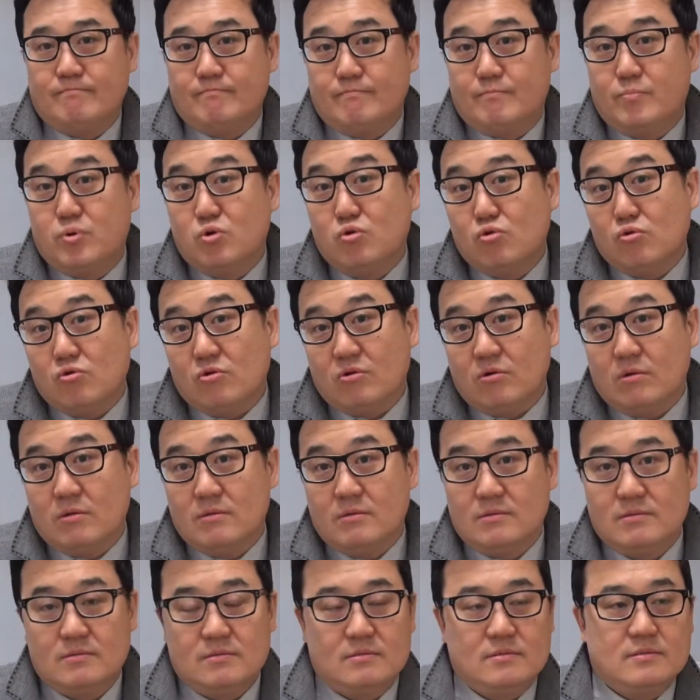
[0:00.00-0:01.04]

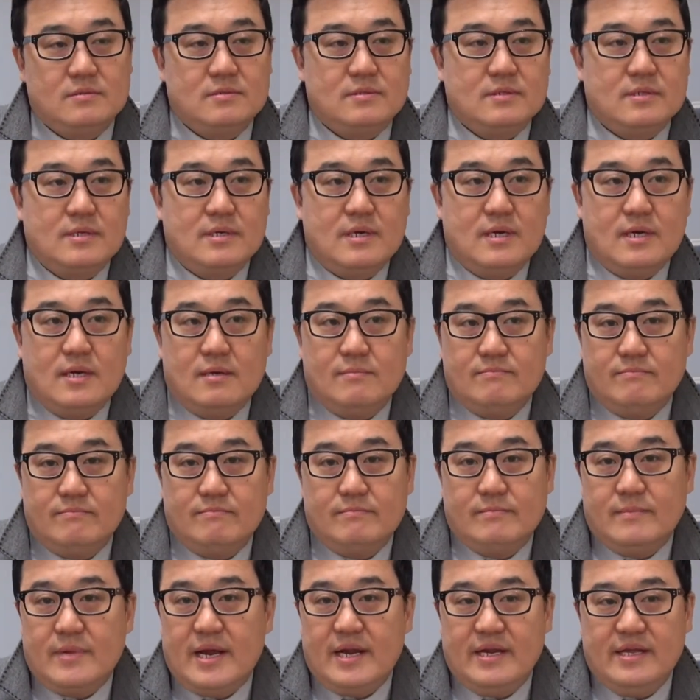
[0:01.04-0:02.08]
pool.
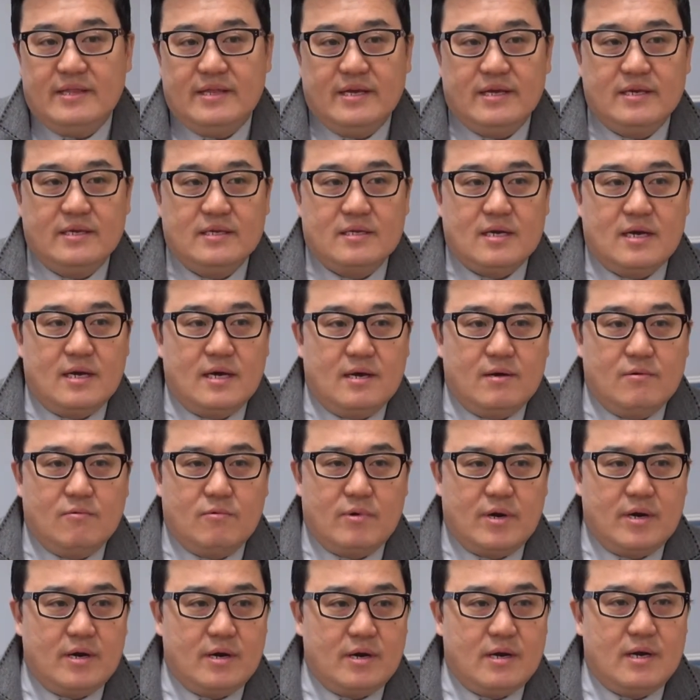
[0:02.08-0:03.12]
Anything
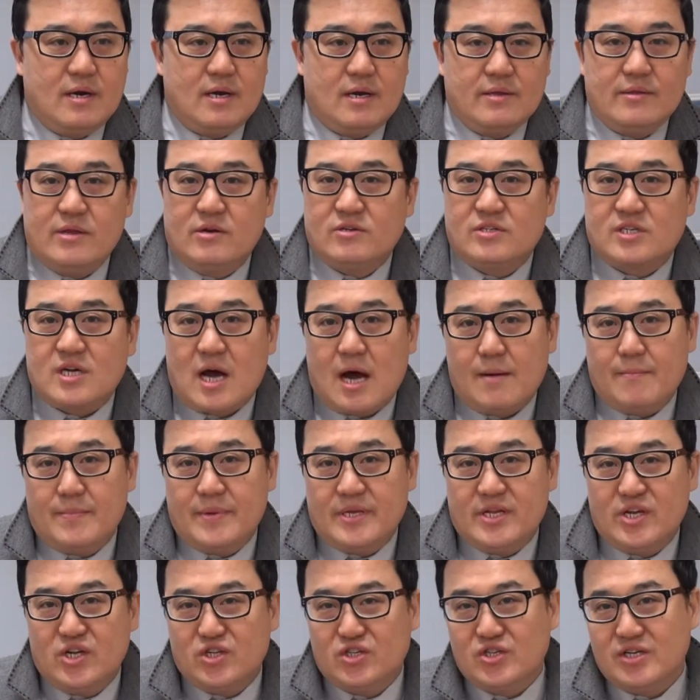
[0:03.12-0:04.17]
where there's
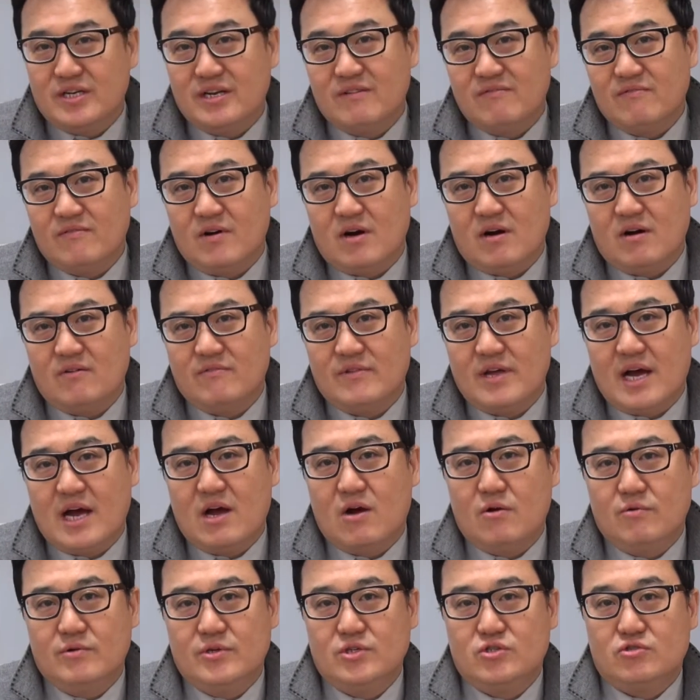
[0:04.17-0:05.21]
competition involved, I
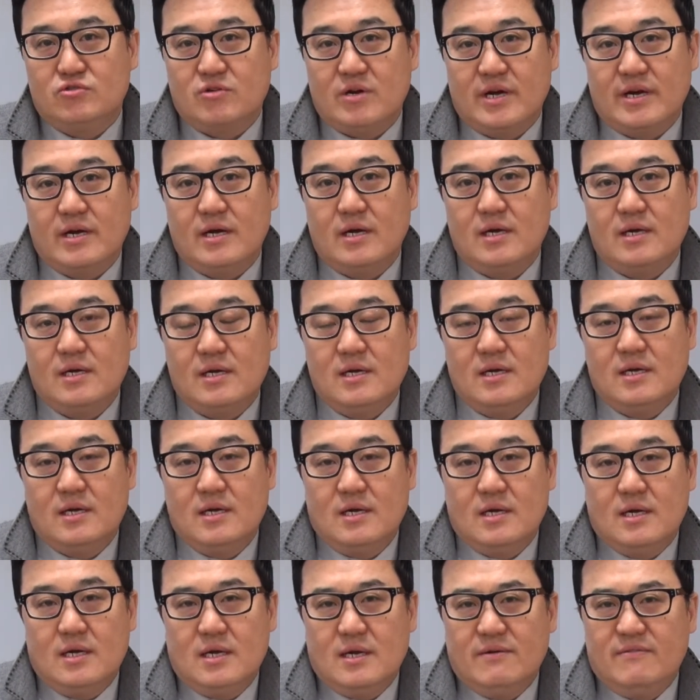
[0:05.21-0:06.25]
always try to
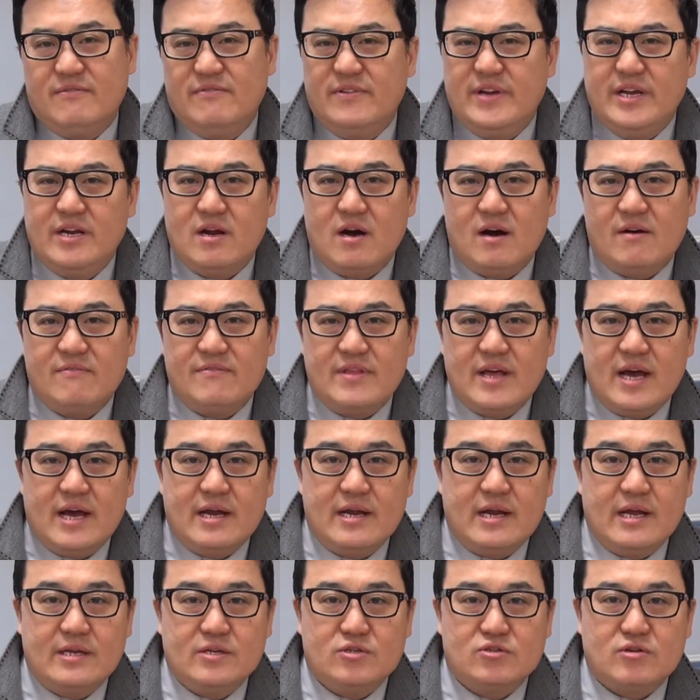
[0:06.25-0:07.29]
feed off
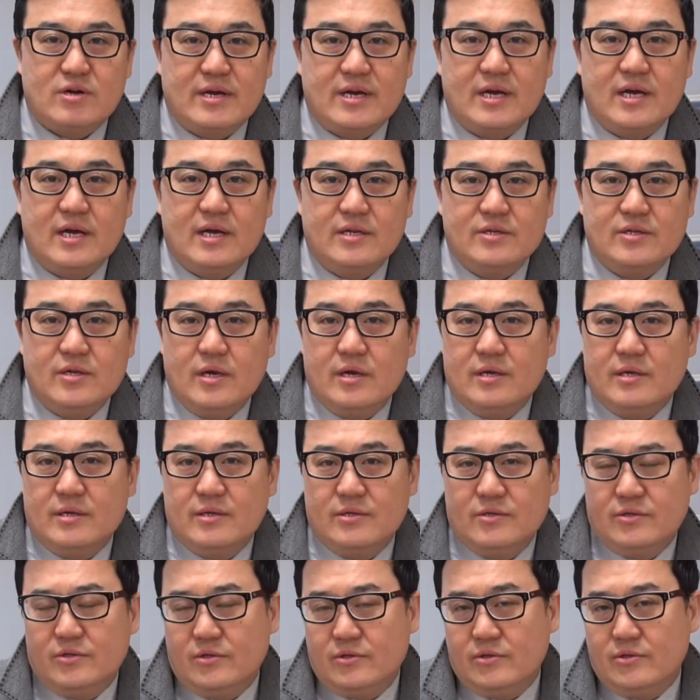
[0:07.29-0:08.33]
that and try to
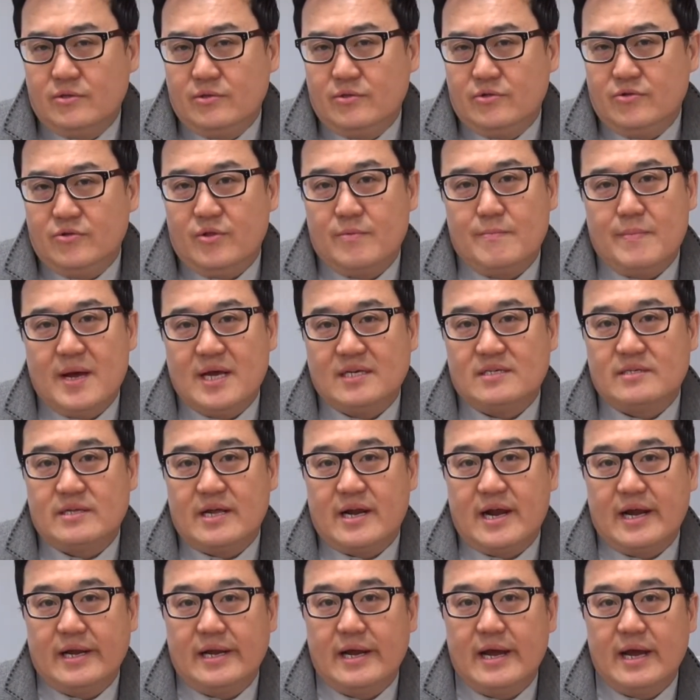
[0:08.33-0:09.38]
do the best that
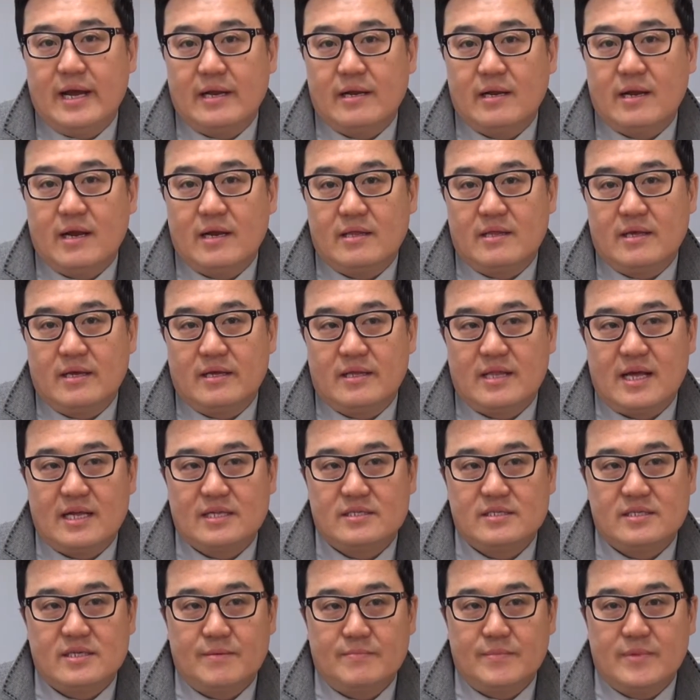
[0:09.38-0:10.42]
I can. I think
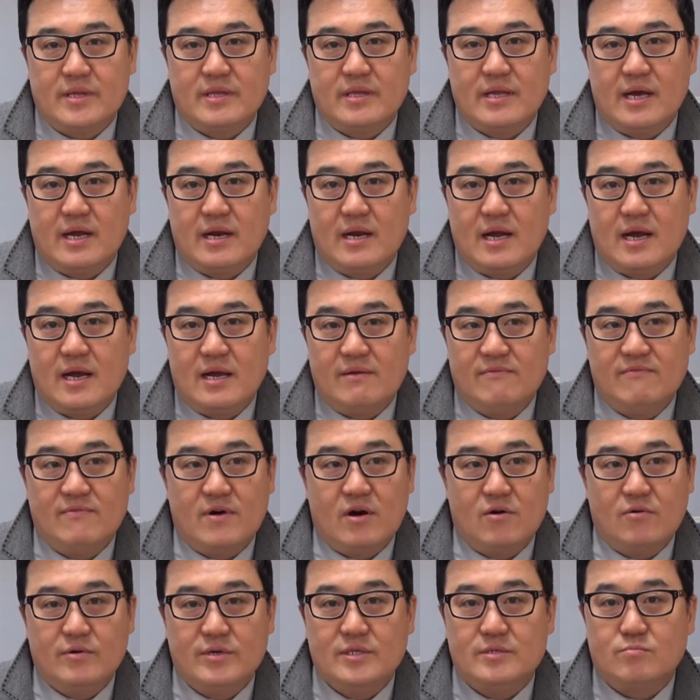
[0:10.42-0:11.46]
that's something that I've
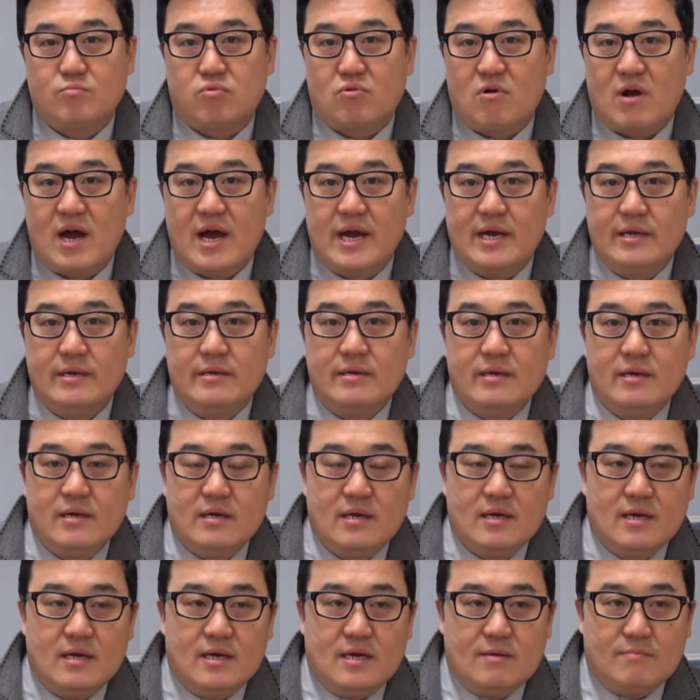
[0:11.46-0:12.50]
always prided
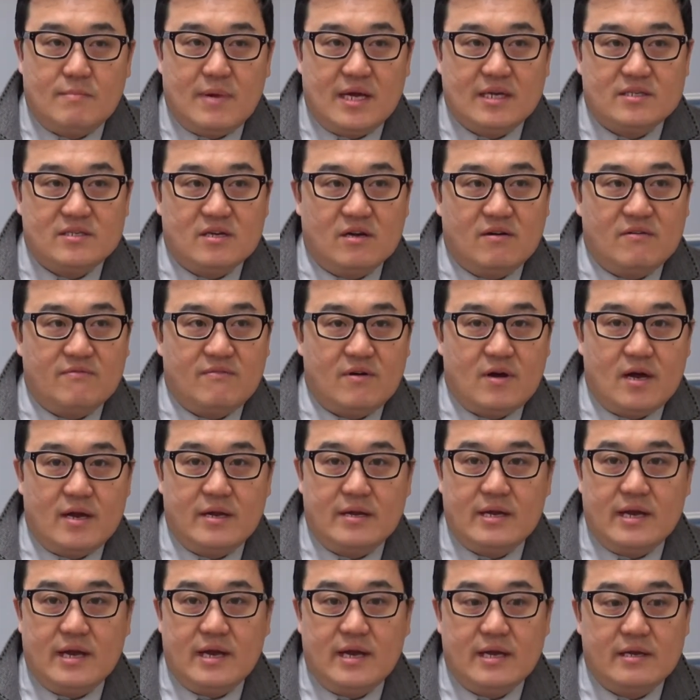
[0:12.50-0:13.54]
myself
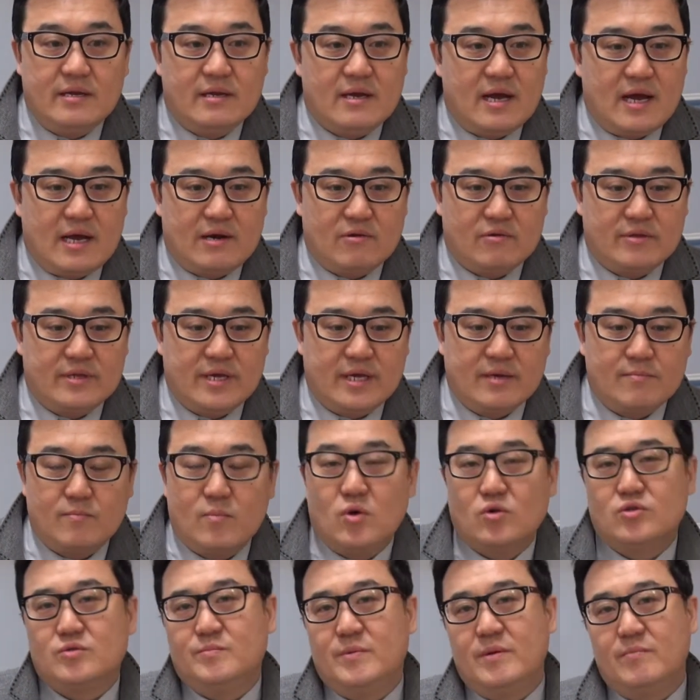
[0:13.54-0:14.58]
on, and I don't think
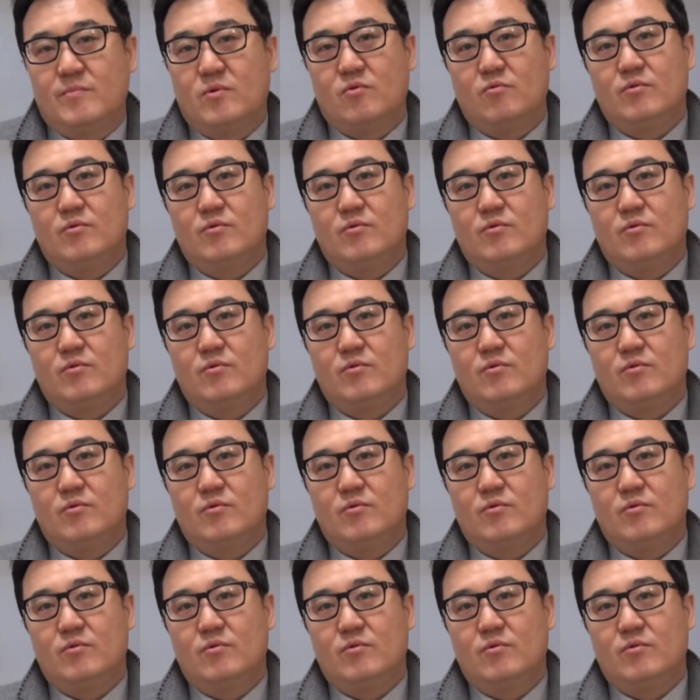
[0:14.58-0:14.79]
most people